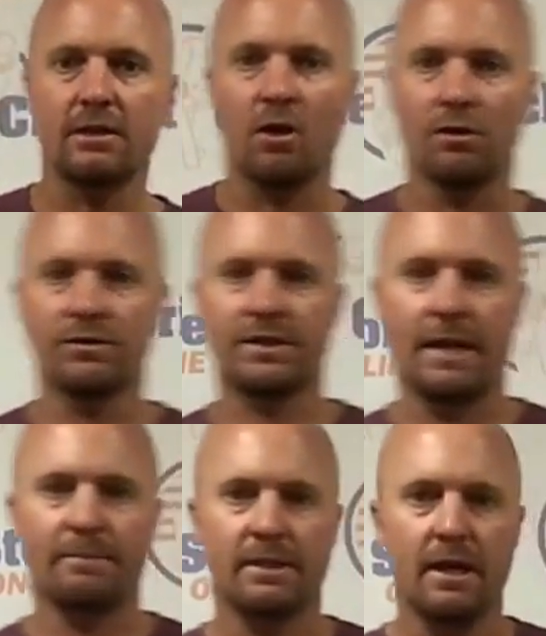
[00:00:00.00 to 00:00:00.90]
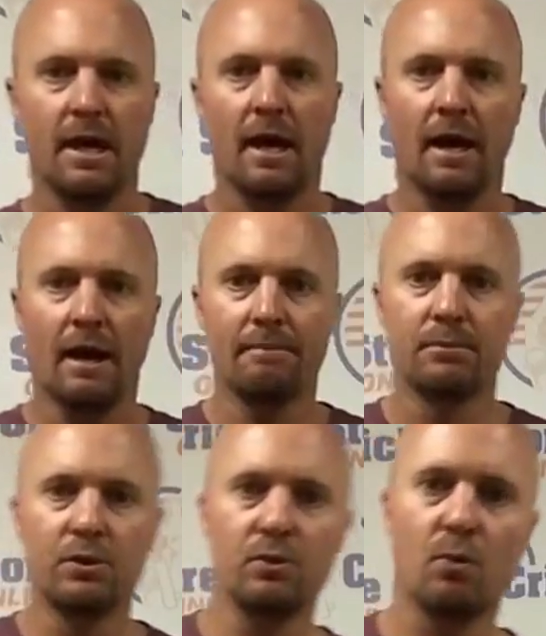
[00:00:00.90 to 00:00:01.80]
concept
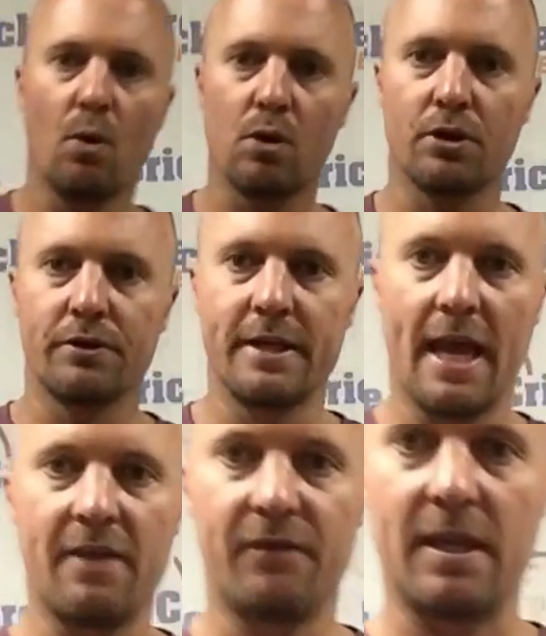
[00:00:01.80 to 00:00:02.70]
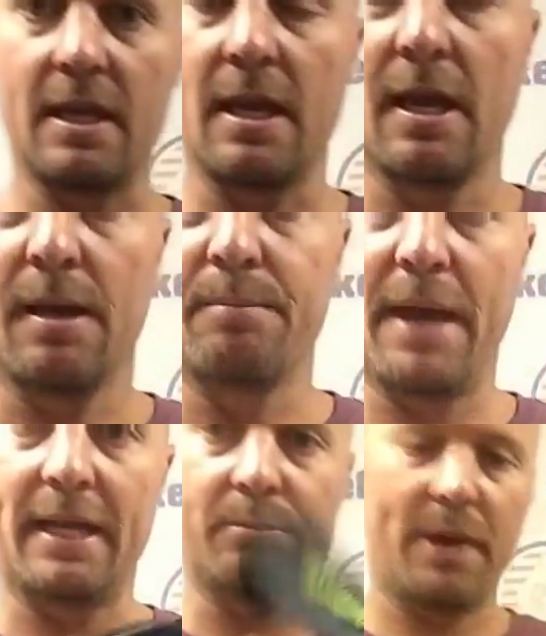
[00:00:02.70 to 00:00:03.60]
Moonwalker Navy
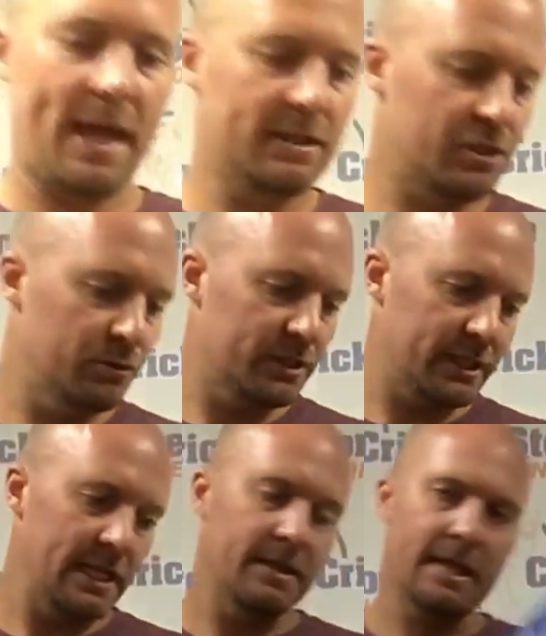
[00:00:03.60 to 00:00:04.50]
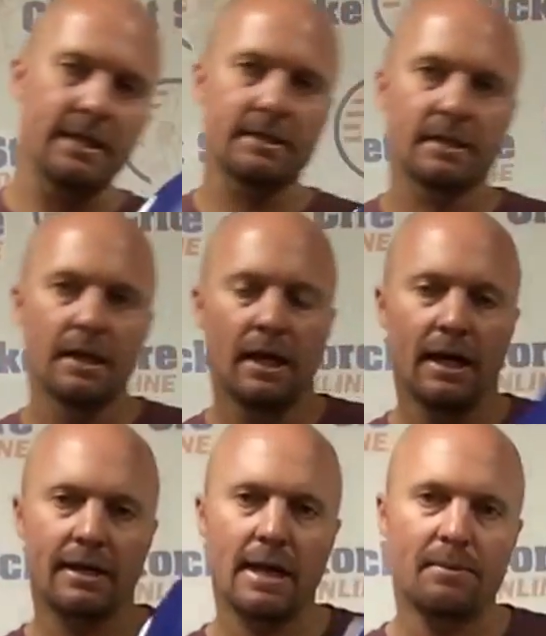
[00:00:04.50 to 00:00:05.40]
batting pads. You would see these,
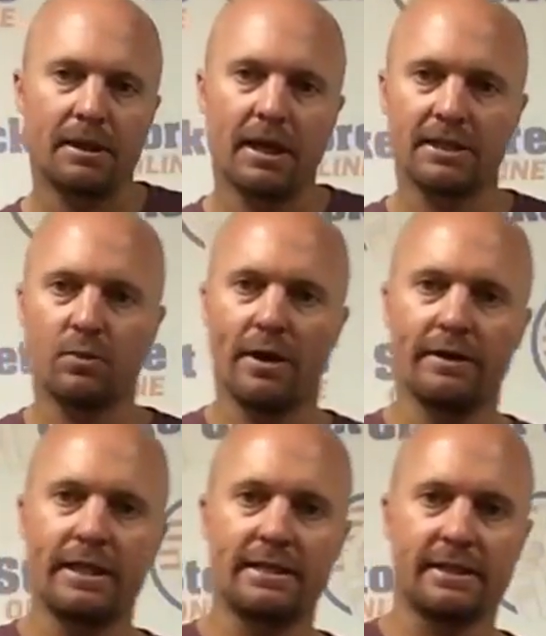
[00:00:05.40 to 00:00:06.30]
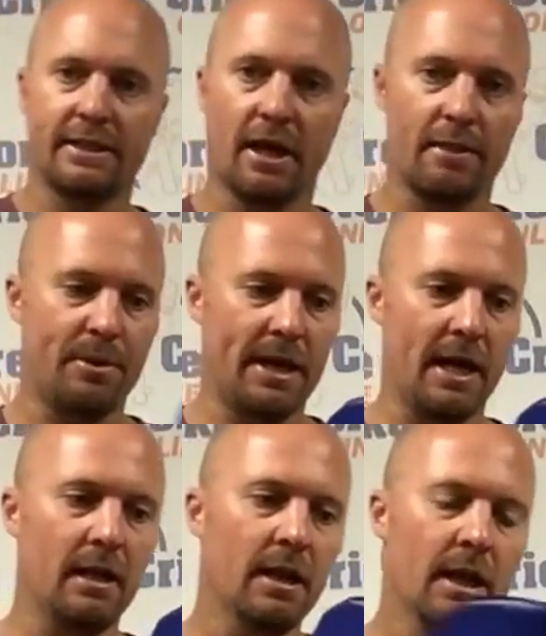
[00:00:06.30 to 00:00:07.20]
a couple of guys wearing these in the
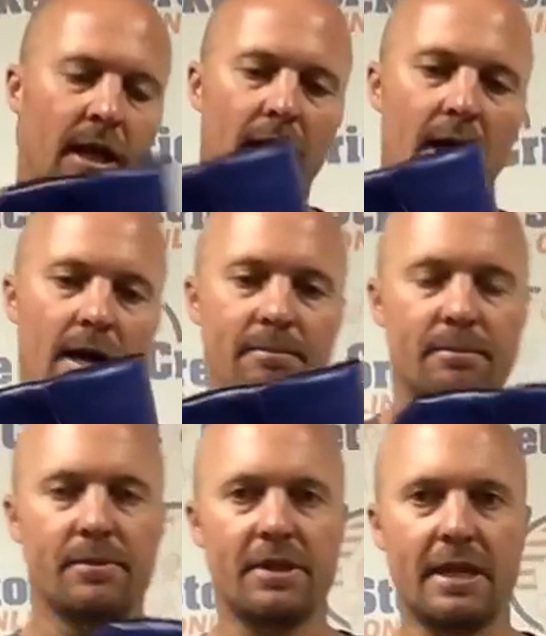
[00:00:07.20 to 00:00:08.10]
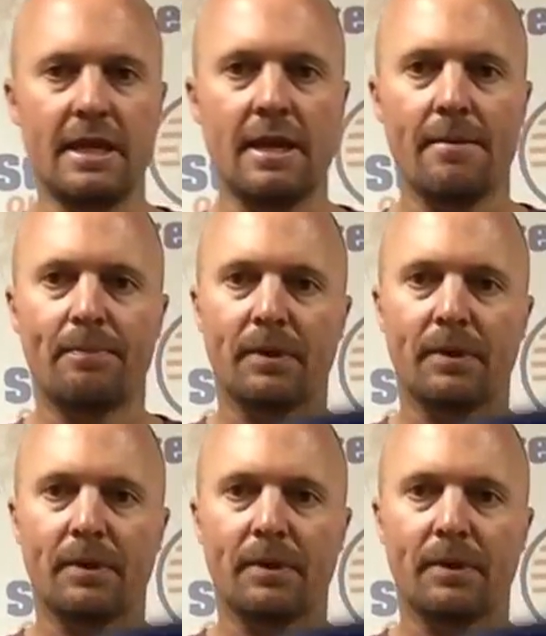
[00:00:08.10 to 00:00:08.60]
IPL. The